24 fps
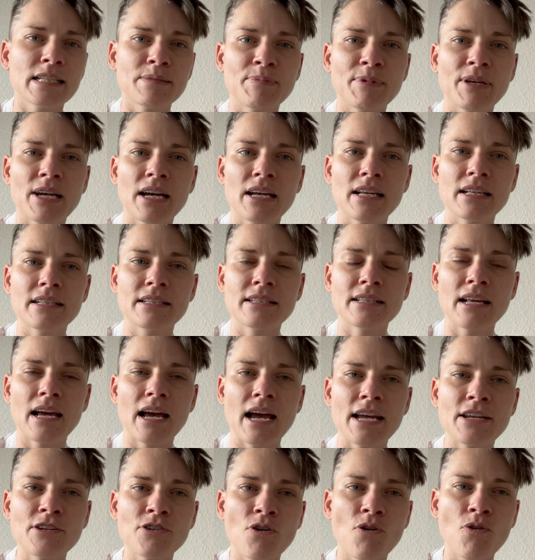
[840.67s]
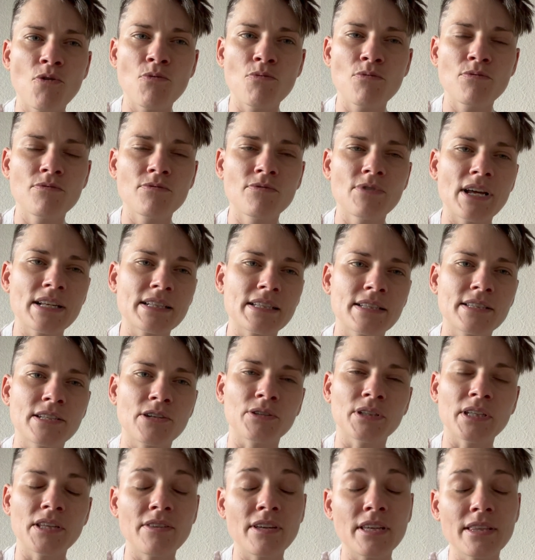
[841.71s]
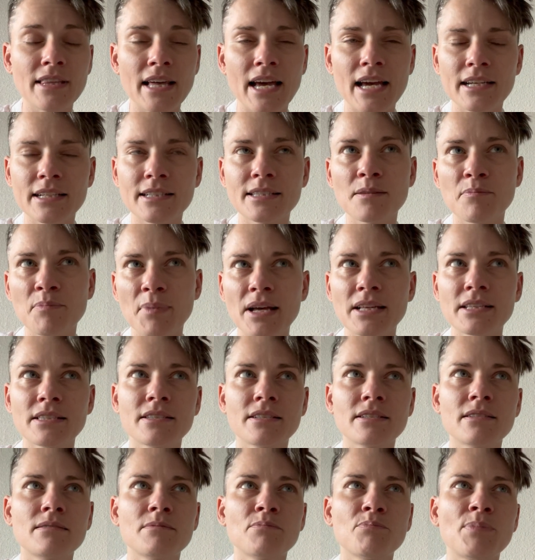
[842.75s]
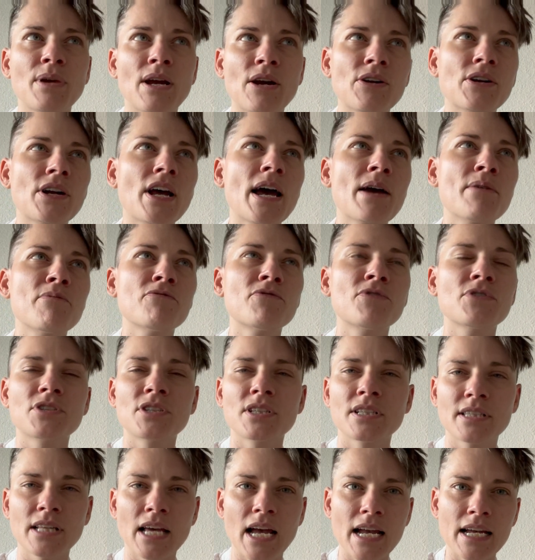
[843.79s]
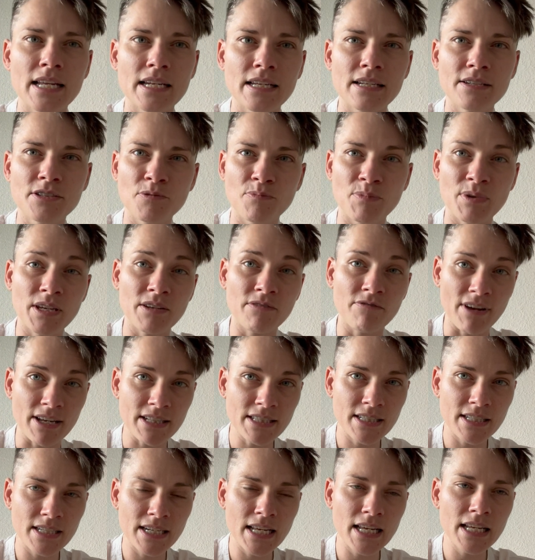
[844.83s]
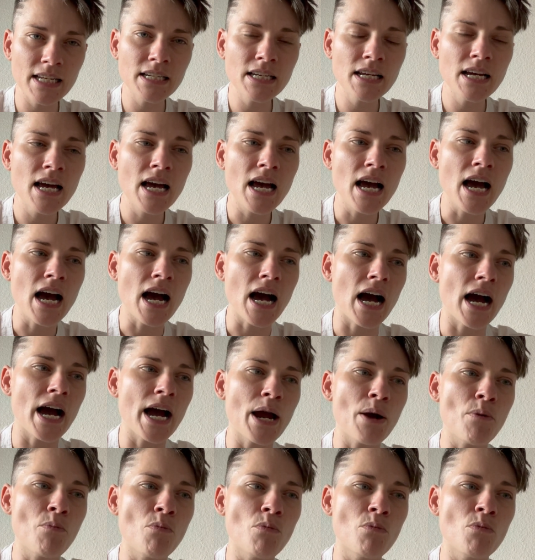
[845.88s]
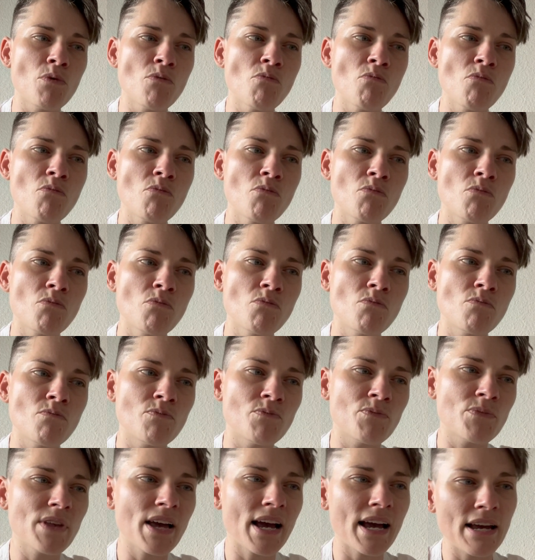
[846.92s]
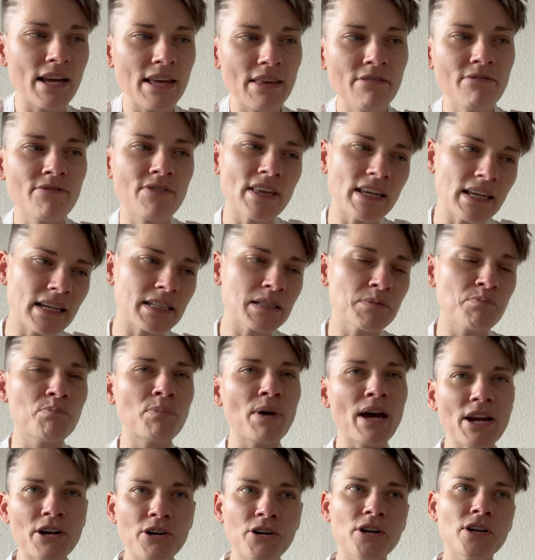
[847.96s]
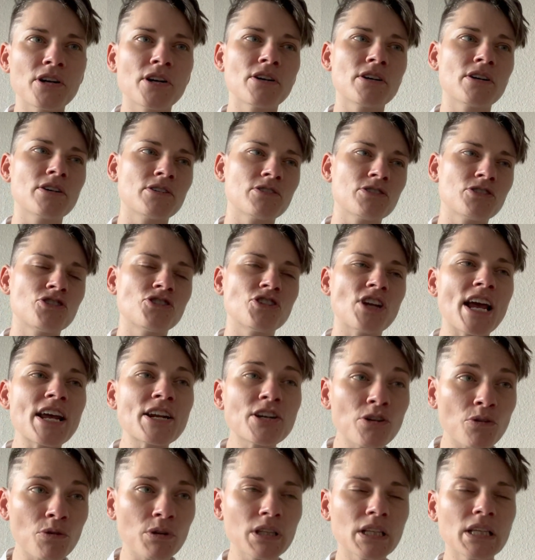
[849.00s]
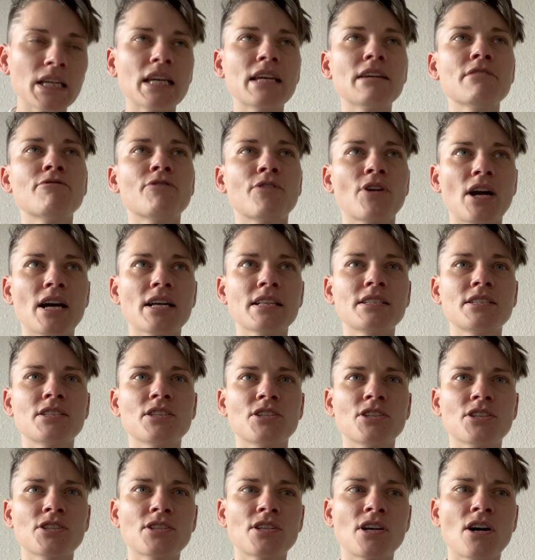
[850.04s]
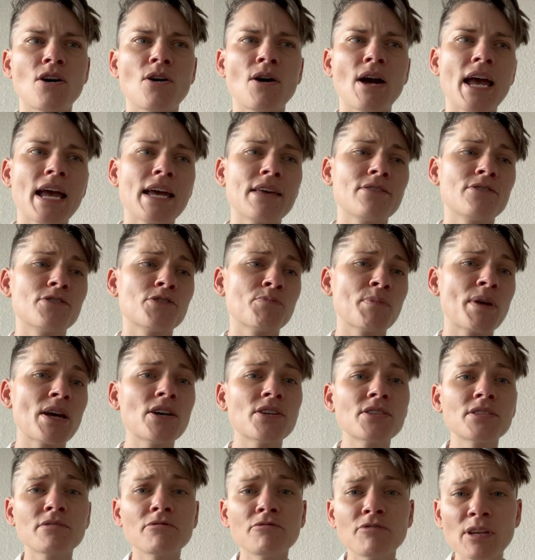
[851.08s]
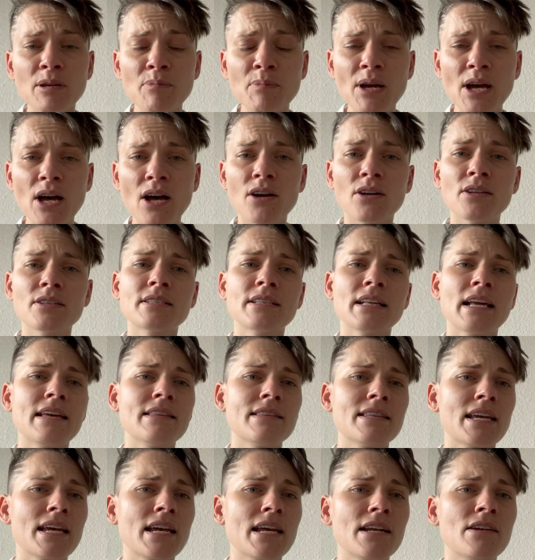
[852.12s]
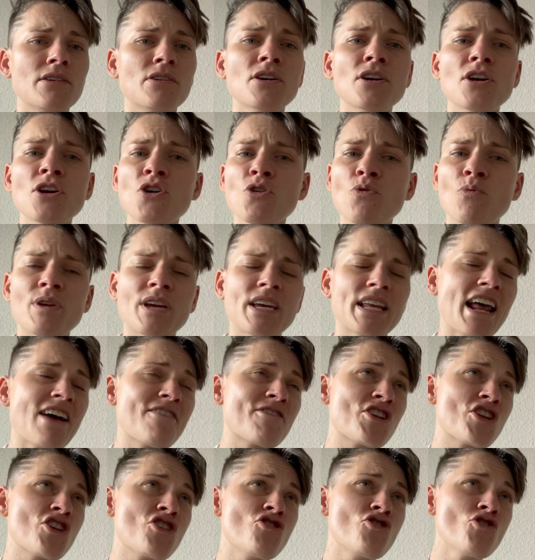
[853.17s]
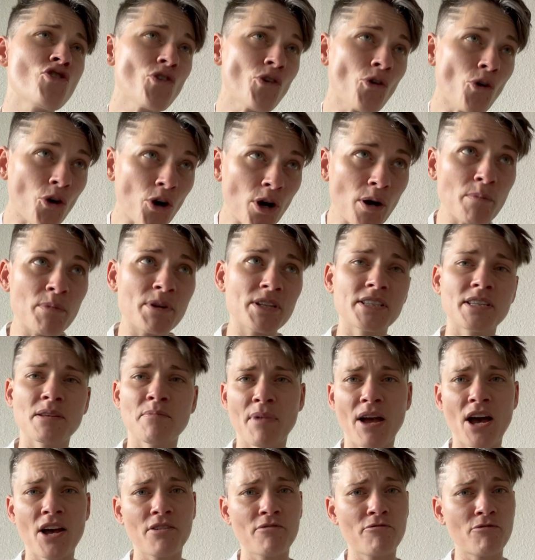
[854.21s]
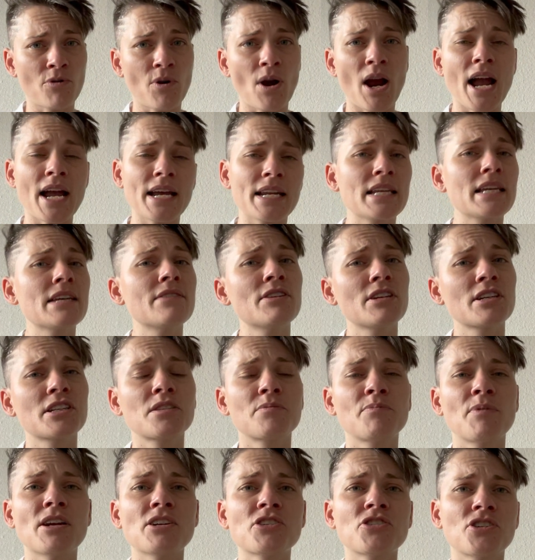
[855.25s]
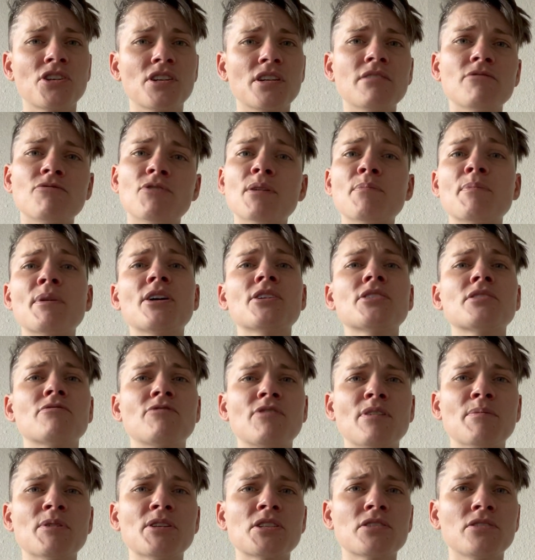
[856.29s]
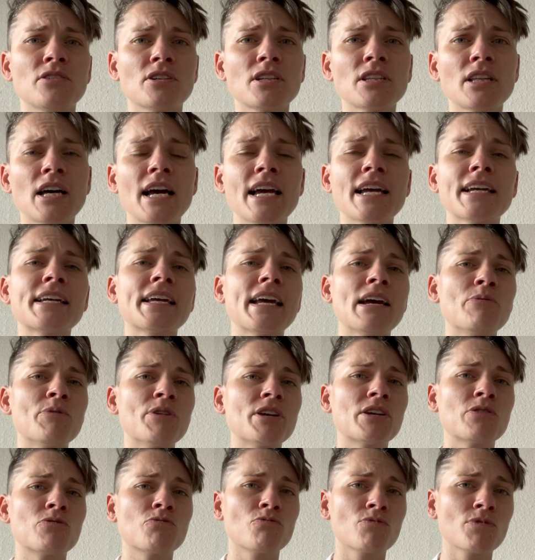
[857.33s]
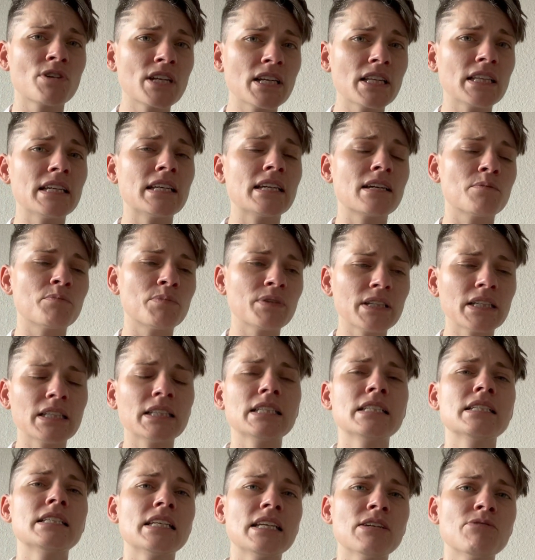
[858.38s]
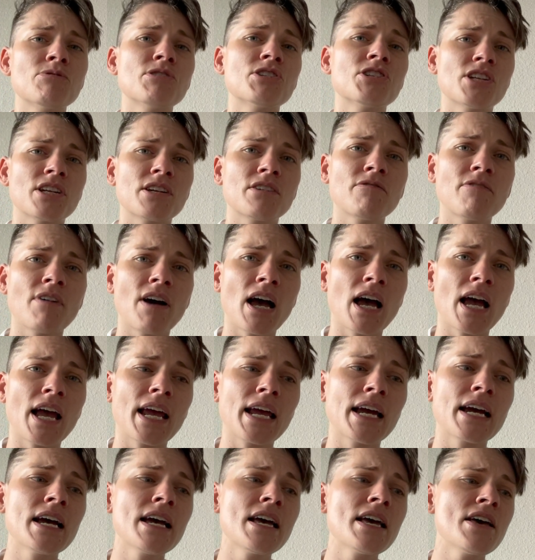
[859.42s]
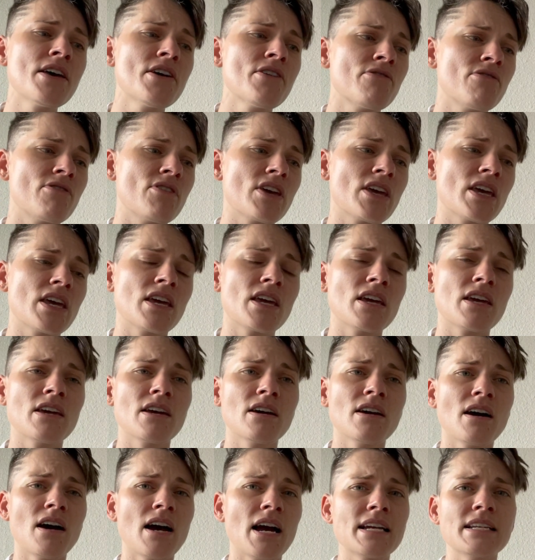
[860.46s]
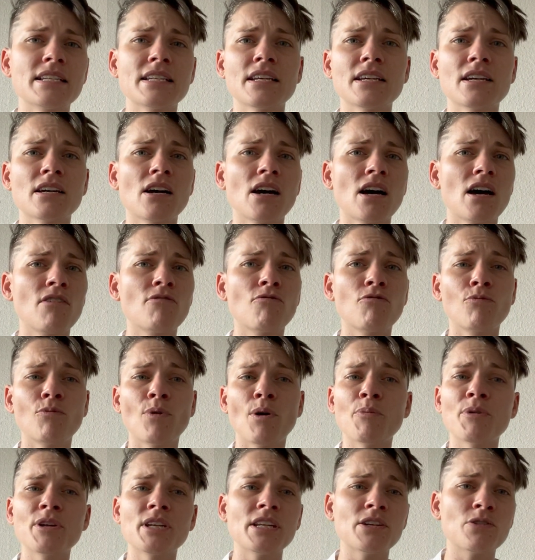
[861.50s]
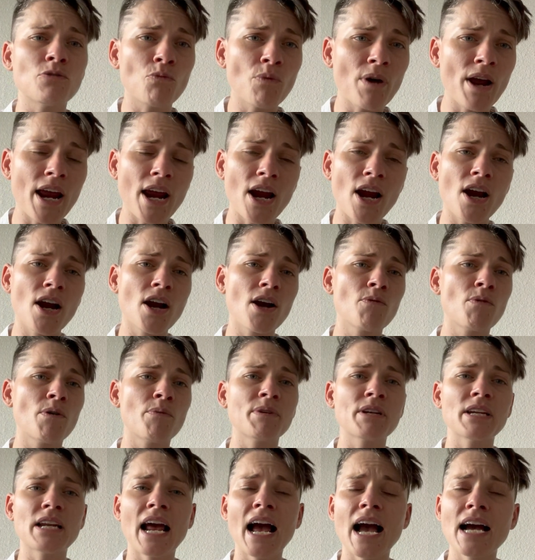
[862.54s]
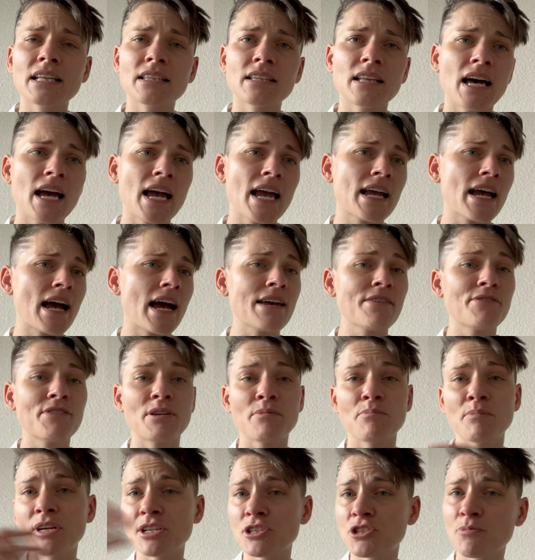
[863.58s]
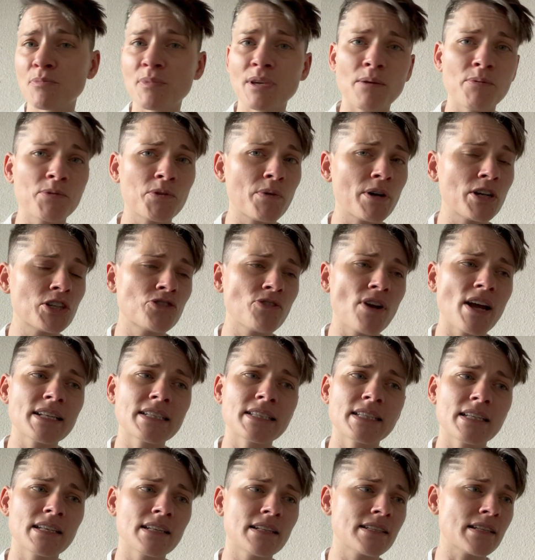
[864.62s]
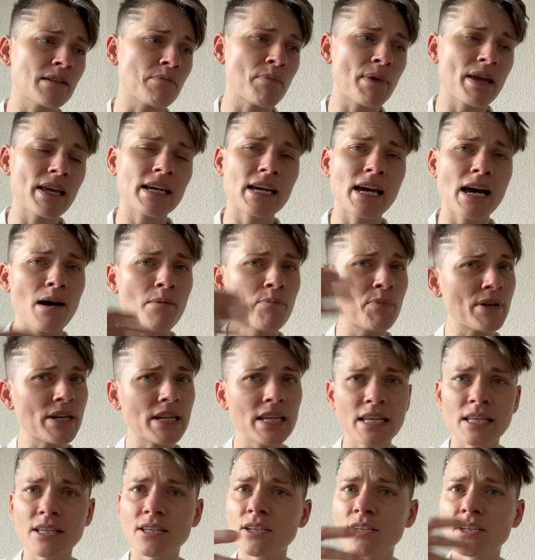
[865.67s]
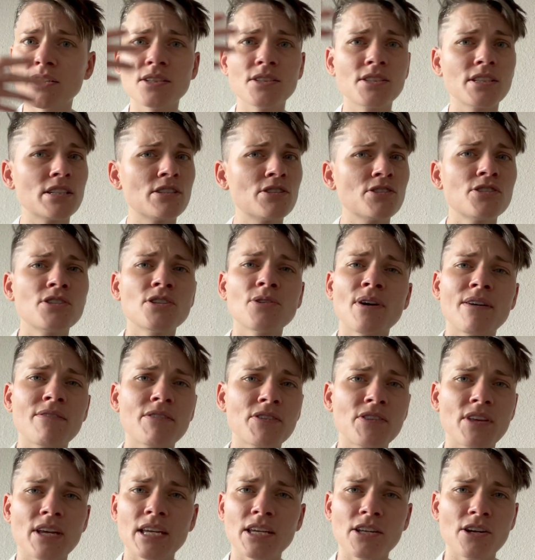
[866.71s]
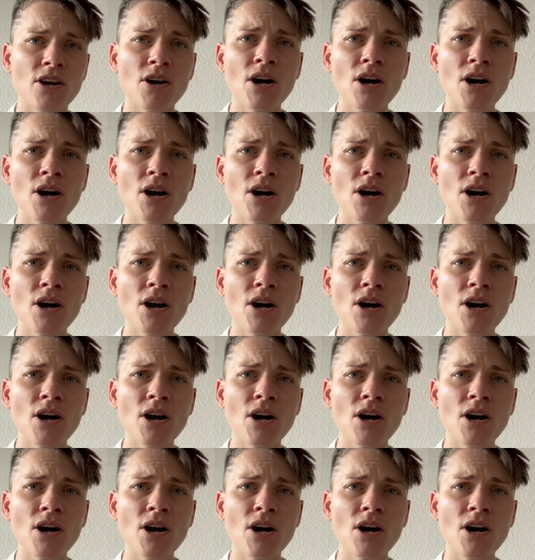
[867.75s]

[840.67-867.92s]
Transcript: because I don't necessarily think that is the best paradigm for society to be invested in. I think it's better generally for us to just go, hey, there's males and females, and then we can have an enormous amount of variety in the expression of what males and females look like, and we can really completely de-rigidify the idea of what we need to wear, what we need to act like. I think men should be able to wear dresses and makeup and heels and do everything.